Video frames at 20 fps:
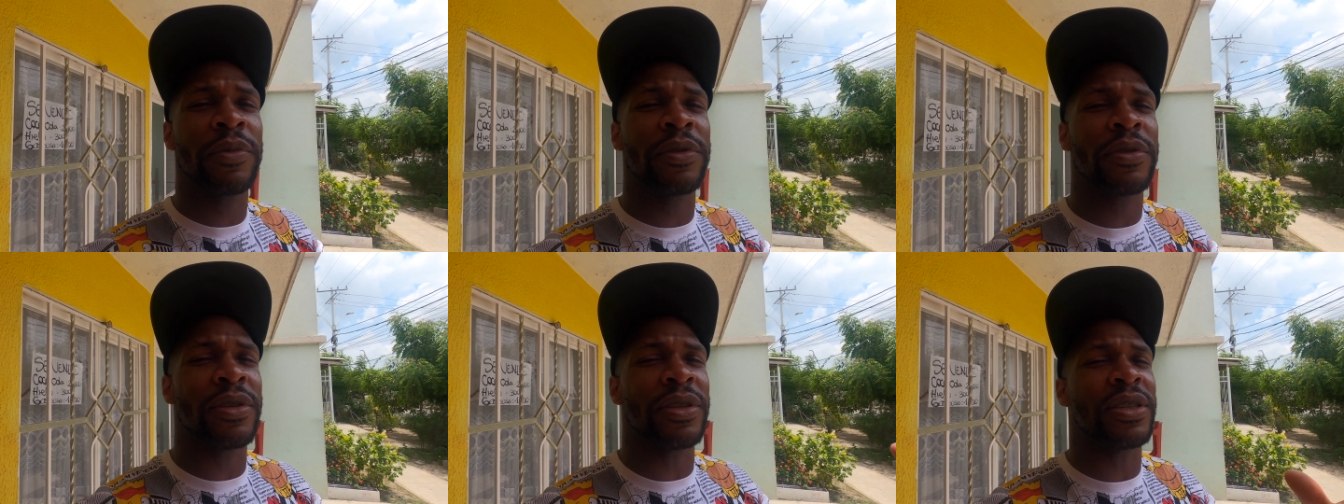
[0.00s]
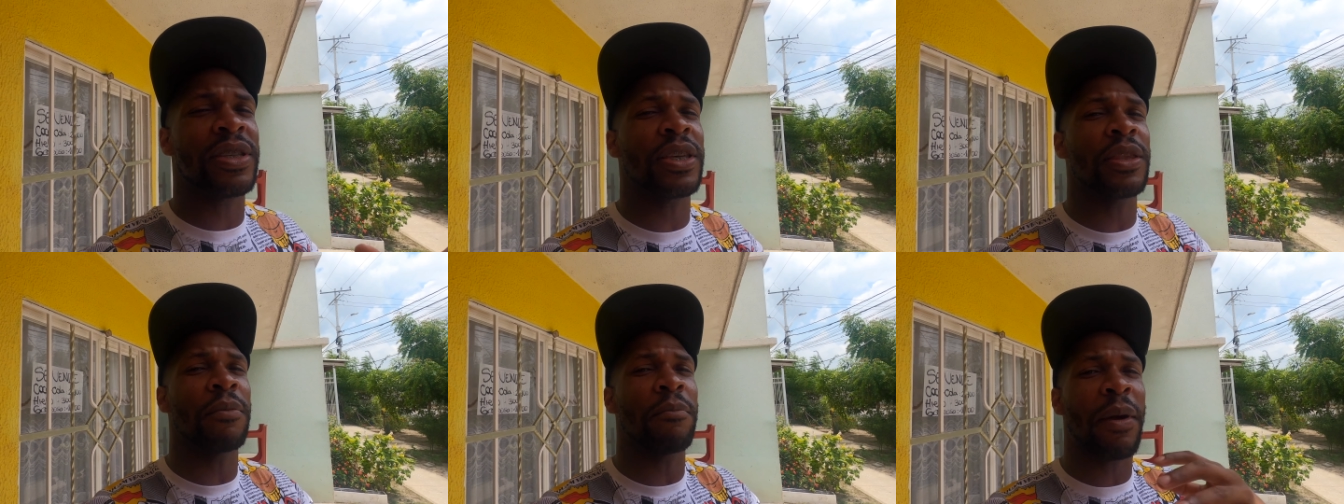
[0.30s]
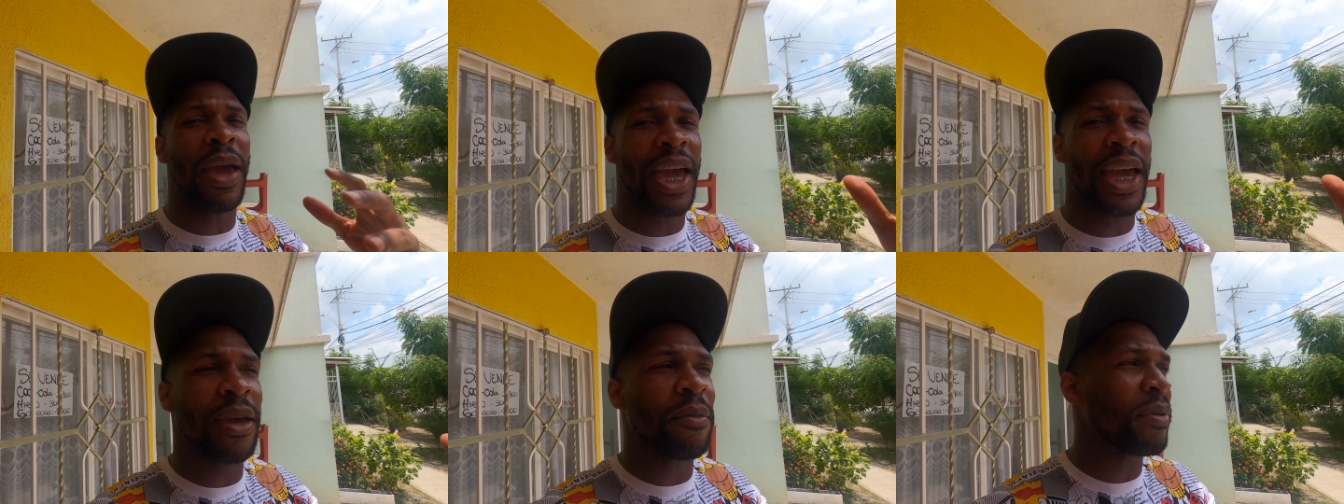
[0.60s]
to see the
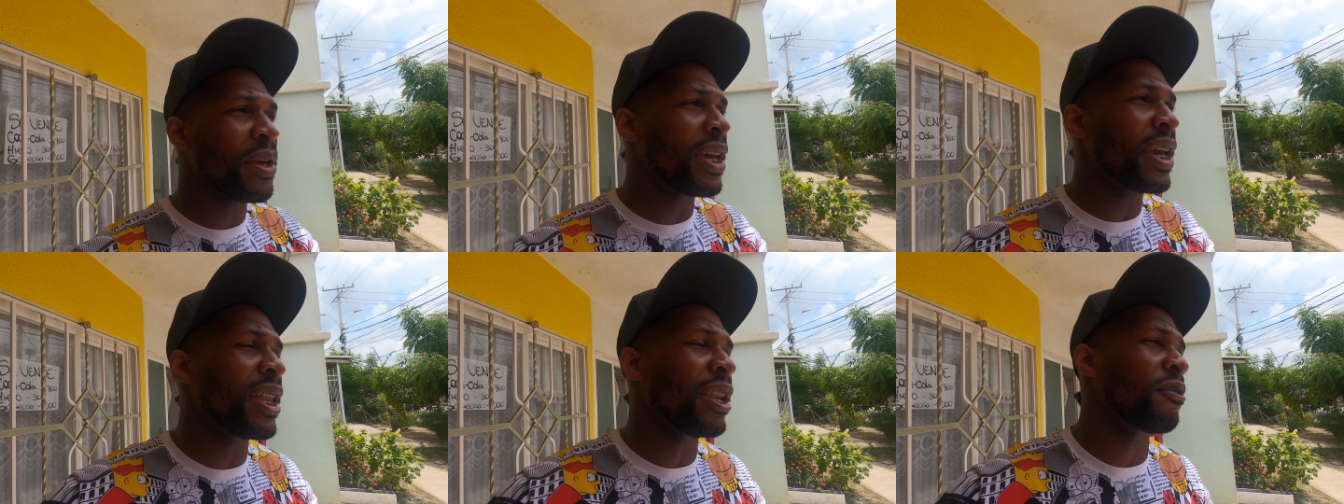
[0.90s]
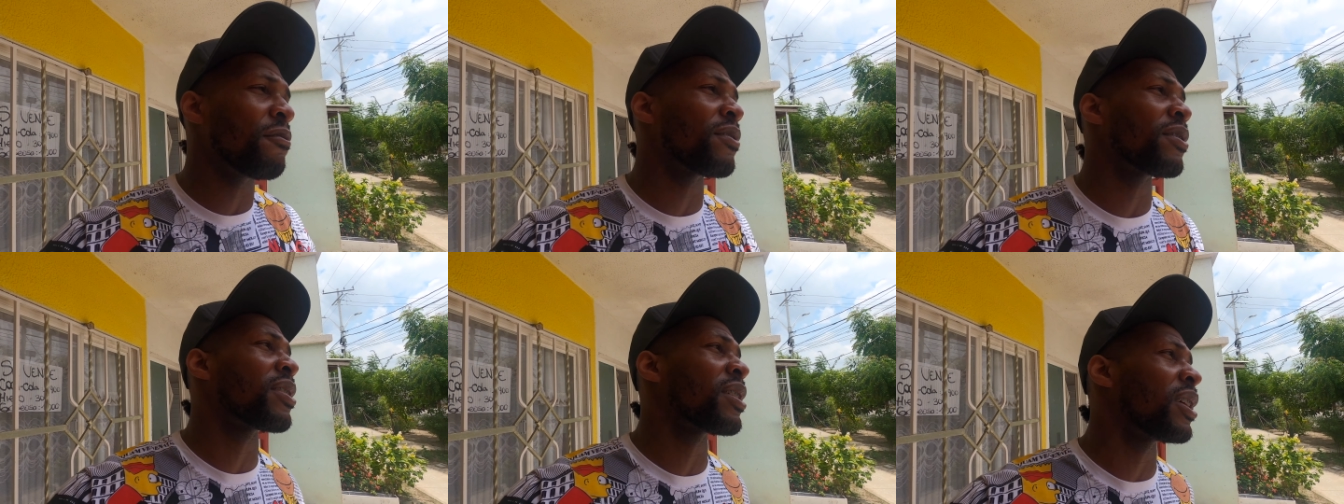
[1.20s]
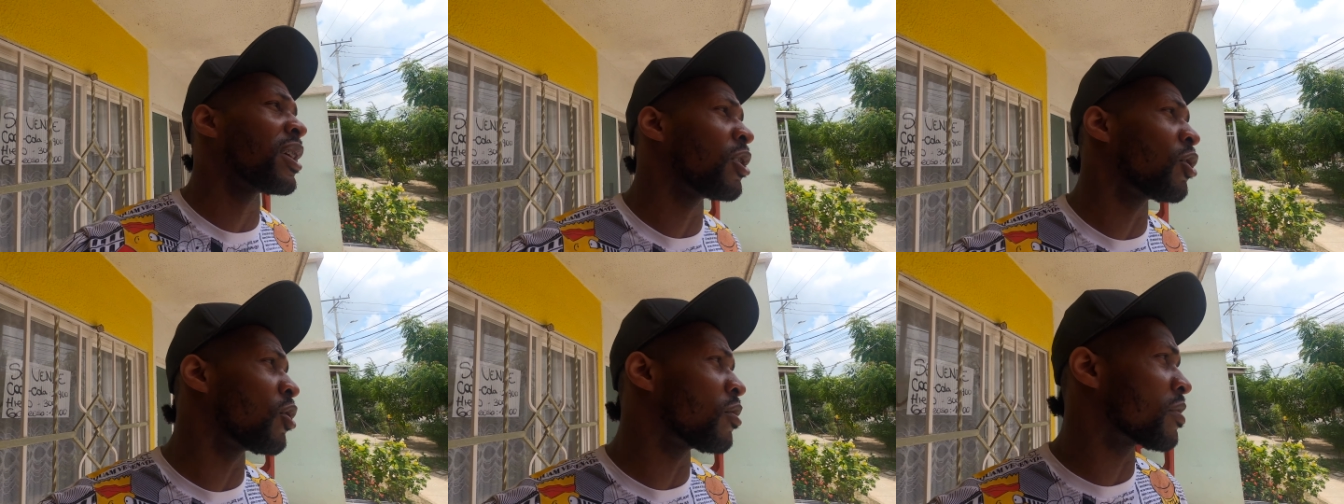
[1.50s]
baby and
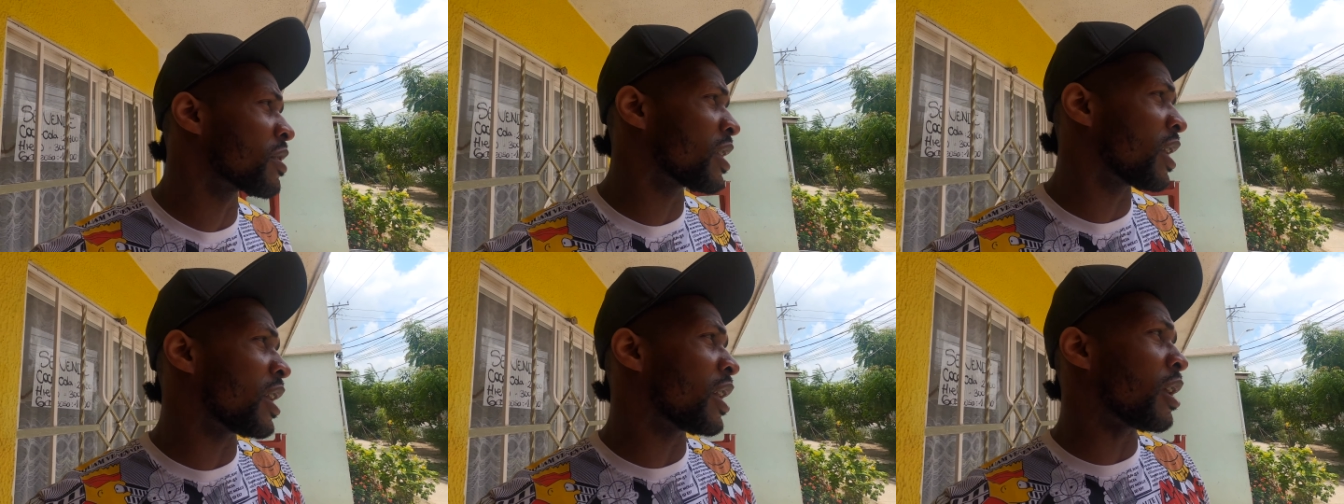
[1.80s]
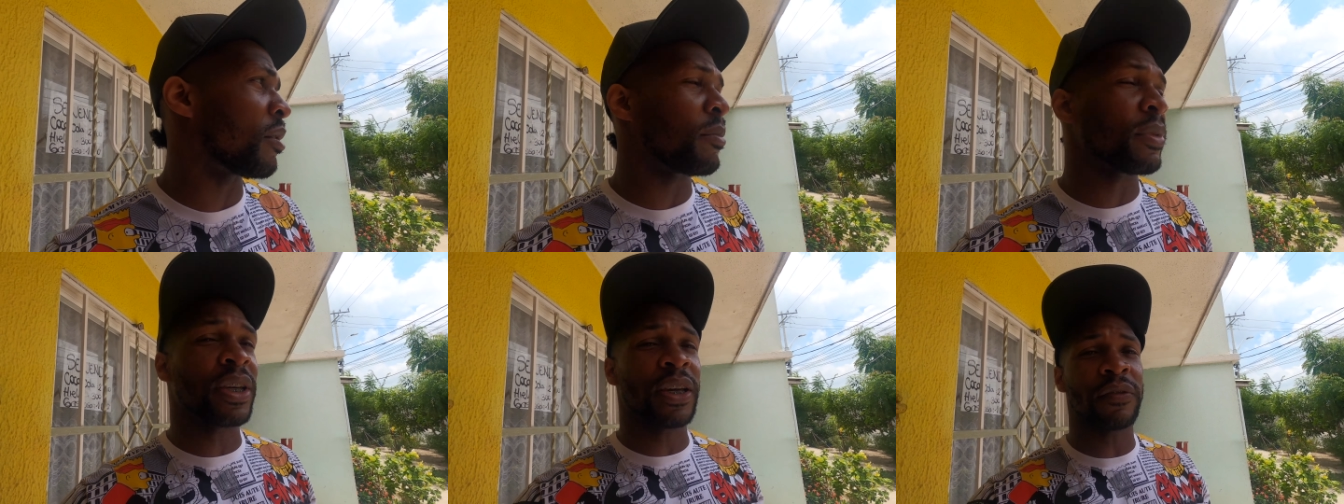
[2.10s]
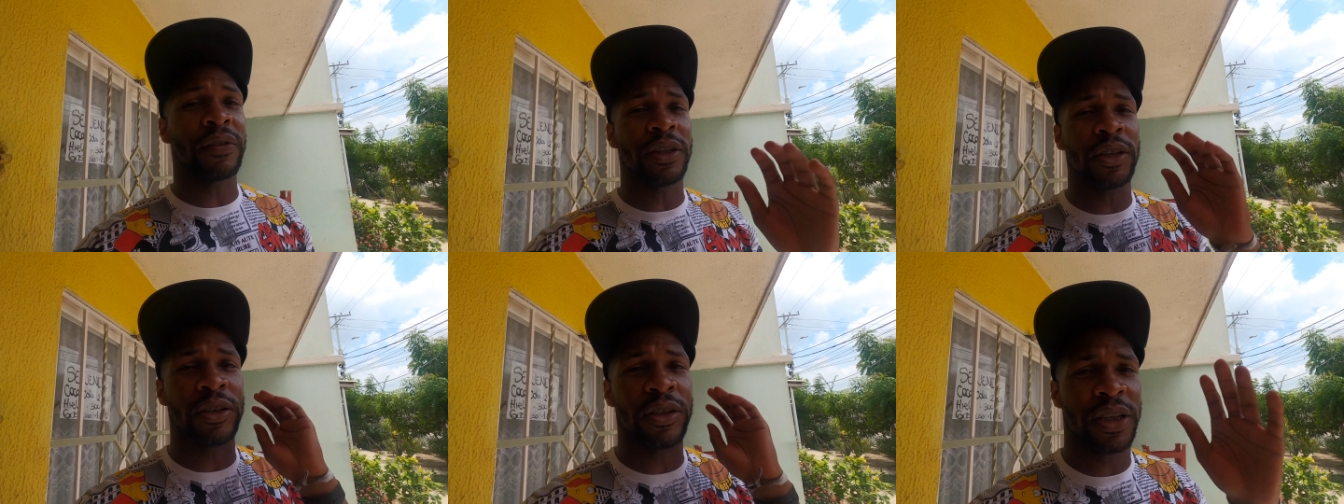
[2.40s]
everything you know what I'm saying I'm gonna
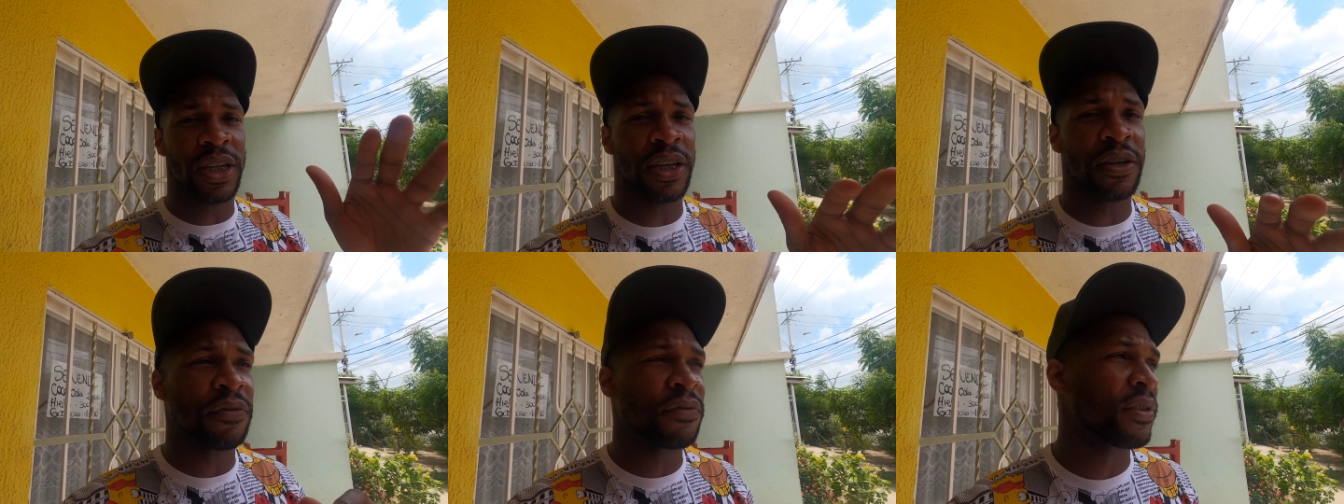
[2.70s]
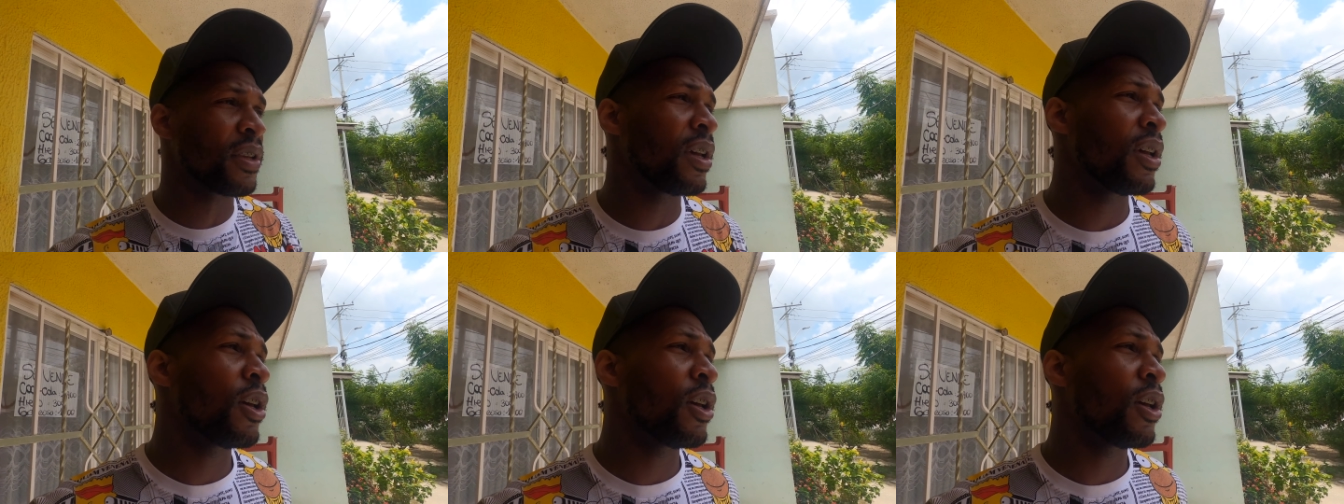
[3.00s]
give the little gift